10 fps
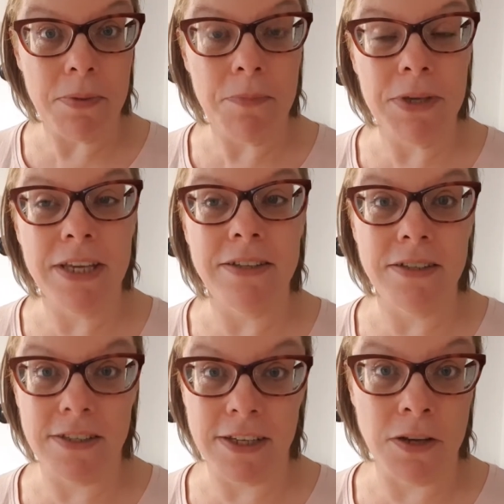but because
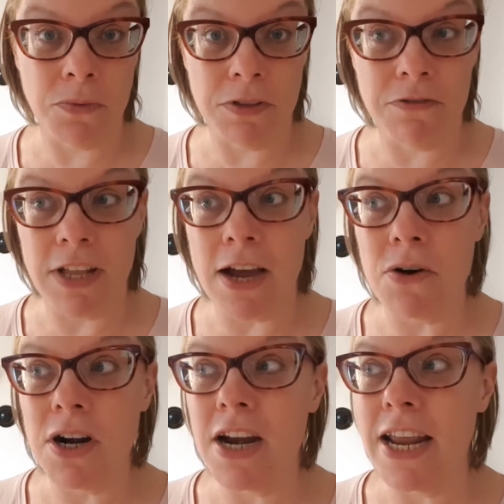it's thickened with
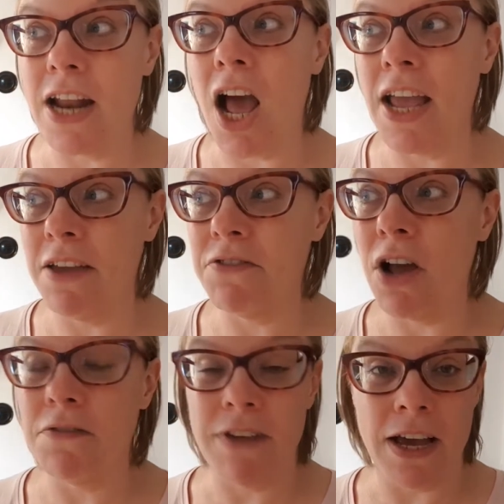flour and I have
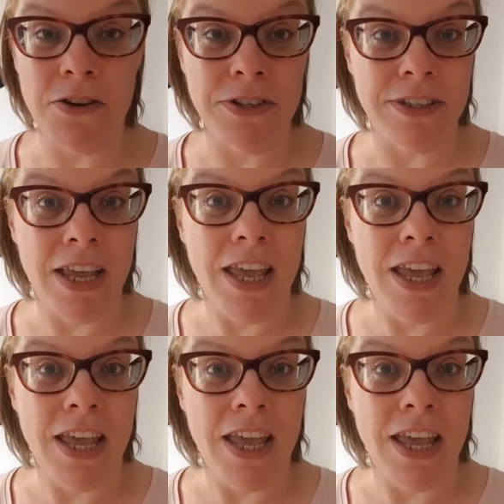not found